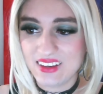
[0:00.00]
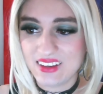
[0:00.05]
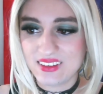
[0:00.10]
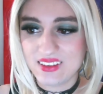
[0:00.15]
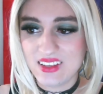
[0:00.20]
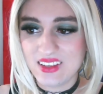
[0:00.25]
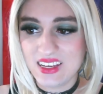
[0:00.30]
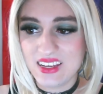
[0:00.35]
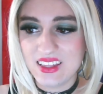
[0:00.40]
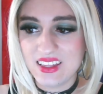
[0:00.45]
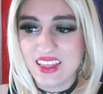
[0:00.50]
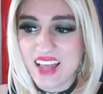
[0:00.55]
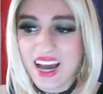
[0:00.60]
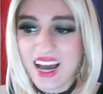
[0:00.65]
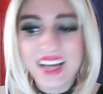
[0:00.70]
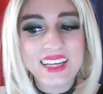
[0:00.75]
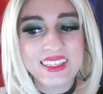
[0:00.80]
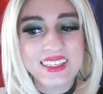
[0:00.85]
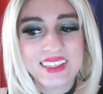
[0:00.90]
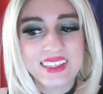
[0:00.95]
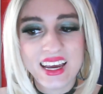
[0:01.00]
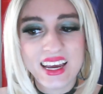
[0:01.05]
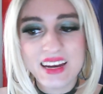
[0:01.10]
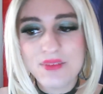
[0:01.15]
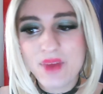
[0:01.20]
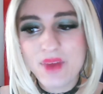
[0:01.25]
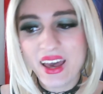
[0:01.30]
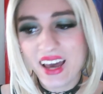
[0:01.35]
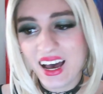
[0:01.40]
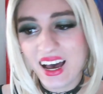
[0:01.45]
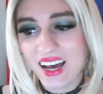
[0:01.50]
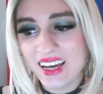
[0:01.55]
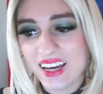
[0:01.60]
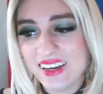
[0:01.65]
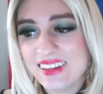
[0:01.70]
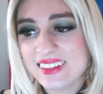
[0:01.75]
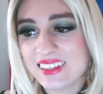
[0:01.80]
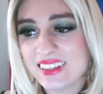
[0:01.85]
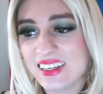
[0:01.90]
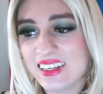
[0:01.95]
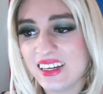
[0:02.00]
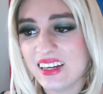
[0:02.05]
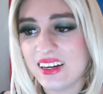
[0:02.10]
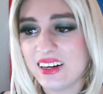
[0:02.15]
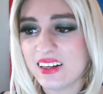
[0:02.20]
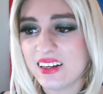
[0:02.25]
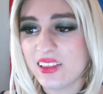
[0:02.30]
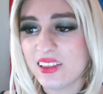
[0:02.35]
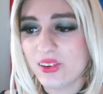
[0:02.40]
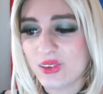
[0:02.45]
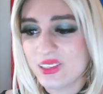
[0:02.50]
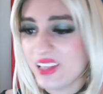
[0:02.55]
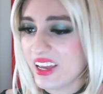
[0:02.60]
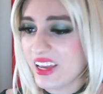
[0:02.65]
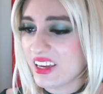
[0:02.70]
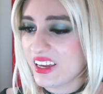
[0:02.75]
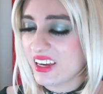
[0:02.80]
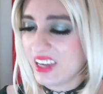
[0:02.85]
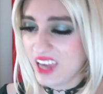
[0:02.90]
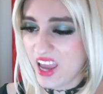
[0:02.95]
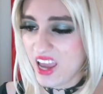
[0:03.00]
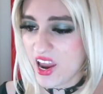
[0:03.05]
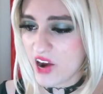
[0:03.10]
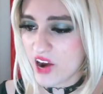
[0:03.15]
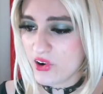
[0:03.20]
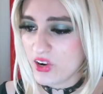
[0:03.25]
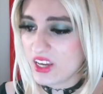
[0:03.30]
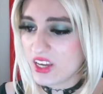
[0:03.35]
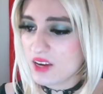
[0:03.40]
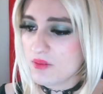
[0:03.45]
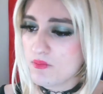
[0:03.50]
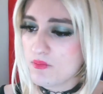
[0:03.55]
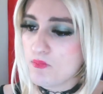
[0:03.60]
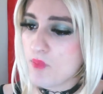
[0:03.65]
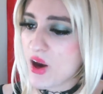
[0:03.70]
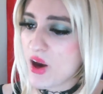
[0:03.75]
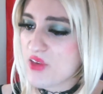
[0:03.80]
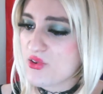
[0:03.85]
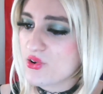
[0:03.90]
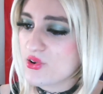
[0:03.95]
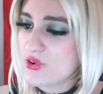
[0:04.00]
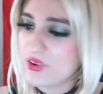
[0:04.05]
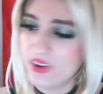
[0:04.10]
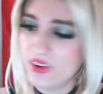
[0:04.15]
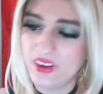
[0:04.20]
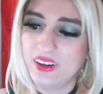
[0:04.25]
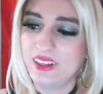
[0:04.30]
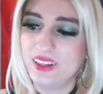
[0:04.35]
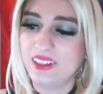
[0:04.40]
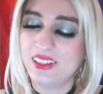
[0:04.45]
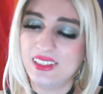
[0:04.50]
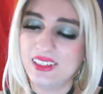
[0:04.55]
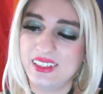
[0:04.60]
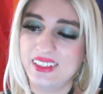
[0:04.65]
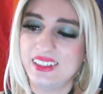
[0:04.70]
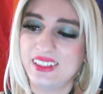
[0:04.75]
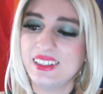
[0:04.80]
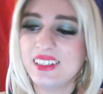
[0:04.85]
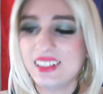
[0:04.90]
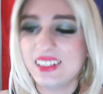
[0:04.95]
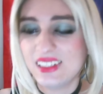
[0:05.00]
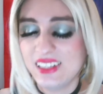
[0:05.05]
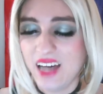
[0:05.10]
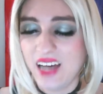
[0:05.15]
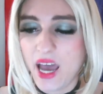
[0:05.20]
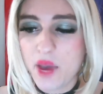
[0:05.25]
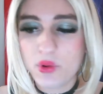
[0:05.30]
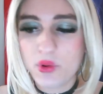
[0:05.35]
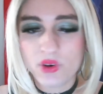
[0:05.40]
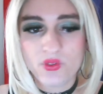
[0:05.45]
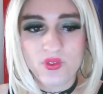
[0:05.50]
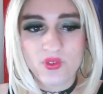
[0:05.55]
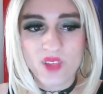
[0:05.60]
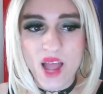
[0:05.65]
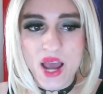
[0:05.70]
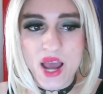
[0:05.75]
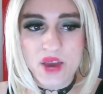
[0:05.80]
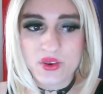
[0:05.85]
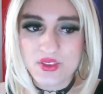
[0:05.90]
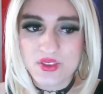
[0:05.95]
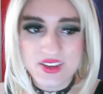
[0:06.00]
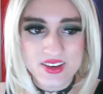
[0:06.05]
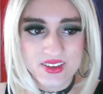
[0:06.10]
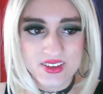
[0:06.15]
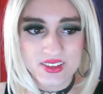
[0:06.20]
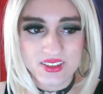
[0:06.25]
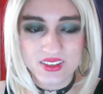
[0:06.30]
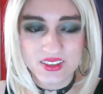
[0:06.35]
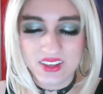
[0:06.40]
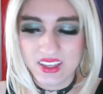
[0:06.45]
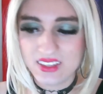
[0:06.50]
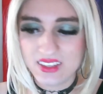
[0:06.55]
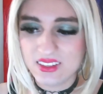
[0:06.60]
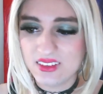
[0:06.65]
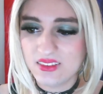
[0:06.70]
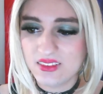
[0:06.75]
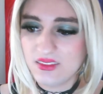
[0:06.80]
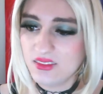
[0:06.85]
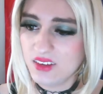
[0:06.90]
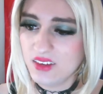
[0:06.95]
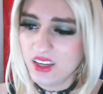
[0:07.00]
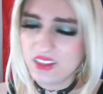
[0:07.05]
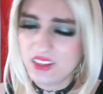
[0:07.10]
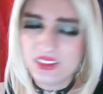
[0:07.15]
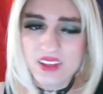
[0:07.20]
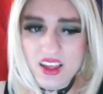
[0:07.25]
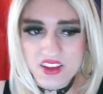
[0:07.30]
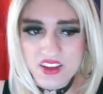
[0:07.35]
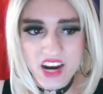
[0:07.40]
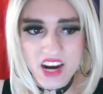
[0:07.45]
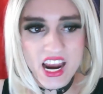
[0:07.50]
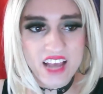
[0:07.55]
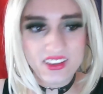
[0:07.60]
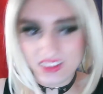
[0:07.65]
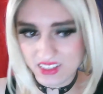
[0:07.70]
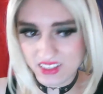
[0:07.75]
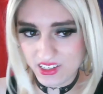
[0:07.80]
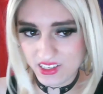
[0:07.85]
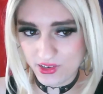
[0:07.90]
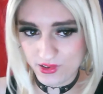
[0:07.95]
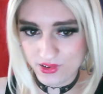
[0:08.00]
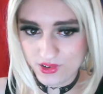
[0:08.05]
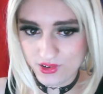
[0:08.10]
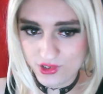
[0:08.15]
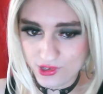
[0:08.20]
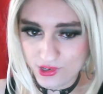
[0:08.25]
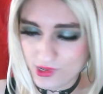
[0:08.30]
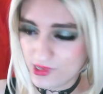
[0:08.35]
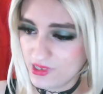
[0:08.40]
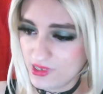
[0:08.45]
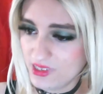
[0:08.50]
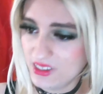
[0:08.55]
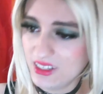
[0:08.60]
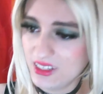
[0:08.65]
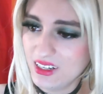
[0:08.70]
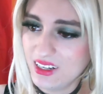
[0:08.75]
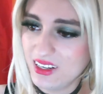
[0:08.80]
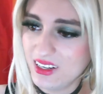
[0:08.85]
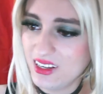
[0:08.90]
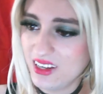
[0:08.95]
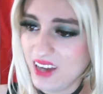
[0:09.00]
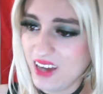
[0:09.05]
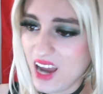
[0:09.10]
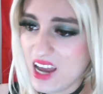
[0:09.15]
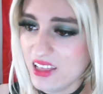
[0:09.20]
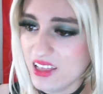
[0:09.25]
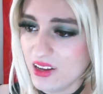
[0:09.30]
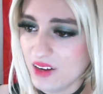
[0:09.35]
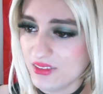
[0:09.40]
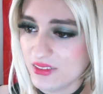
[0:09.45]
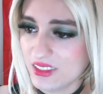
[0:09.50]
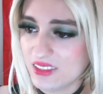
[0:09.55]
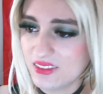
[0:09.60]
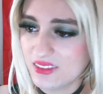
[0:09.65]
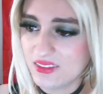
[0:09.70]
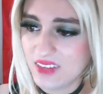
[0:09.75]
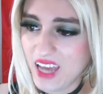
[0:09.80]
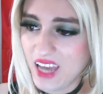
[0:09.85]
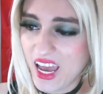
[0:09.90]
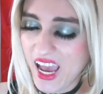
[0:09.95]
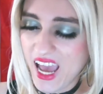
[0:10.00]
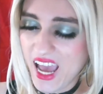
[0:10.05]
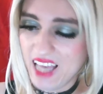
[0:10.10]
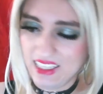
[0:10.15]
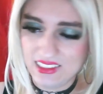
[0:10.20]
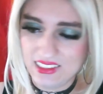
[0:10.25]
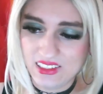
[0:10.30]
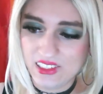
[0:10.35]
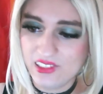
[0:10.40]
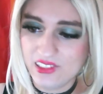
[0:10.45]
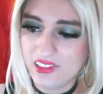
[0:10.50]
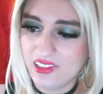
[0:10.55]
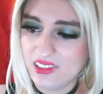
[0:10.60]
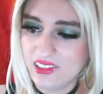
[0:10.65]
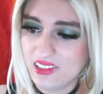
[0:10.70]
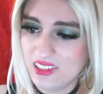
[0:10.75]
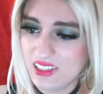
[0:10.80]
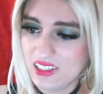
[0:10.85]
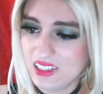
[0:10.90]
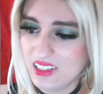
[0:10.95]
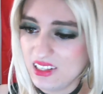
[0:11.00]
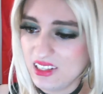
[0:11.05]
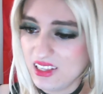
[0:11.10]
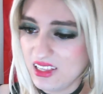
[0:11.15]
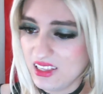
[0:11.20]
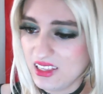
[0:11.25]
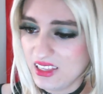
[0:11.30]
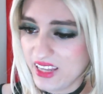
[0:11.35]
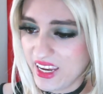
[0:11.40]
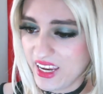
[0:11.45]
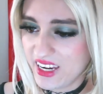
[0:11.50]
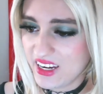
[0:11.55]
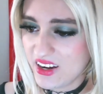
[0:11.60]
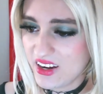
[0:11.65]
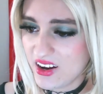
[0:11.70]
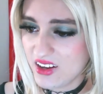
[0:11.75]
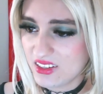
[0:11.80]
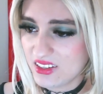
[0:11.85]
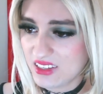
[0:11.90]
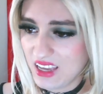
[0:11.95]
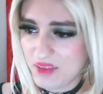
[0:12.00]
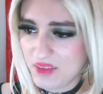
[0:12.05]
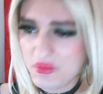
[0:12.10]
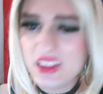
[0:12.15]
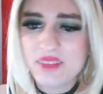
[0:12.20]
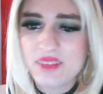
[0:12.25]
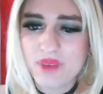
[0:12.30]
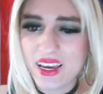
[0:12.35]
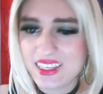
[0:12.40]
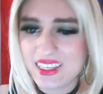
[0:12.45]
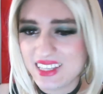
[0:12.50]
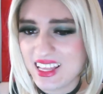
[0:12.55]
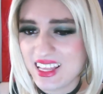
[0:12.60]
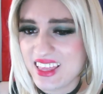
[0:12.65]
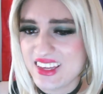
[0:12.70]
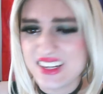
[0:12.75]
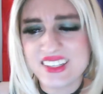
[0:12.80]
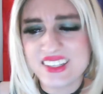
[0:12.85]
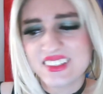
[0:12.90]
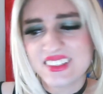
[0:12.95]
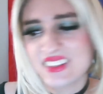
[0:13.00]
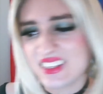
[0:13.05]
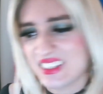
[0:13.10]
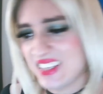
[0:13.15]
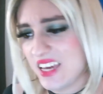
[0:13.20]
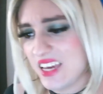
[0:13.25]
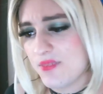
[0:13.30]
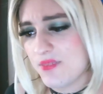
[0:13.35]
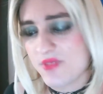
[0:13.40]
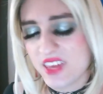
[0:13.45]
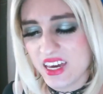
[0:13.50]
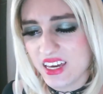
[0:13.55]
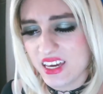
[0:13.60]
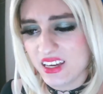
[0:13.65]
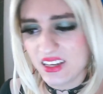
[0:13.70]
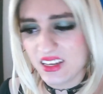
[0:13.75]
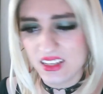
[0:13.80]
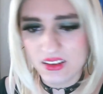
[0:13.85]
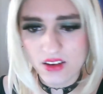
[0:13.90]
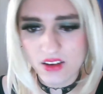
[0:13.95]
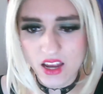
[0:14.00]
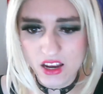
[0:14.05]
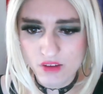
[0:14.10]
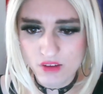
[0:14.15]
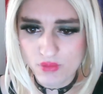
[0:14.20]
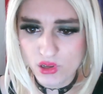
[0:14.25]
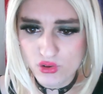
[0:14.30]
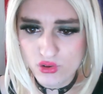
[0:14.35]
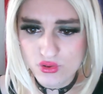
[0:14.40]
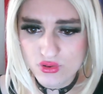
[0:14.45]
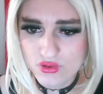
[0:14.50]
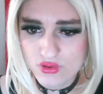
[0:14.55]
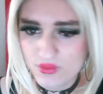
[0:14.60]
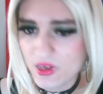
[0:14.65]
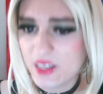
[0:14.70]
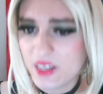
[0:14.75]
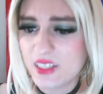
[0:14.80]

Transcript: the nice anime eyes. Looks like a caring mother. I would fly on this. It's another S tier, sure. I love it. S tier. Latios, I mean, basically they're the same thing in blue, but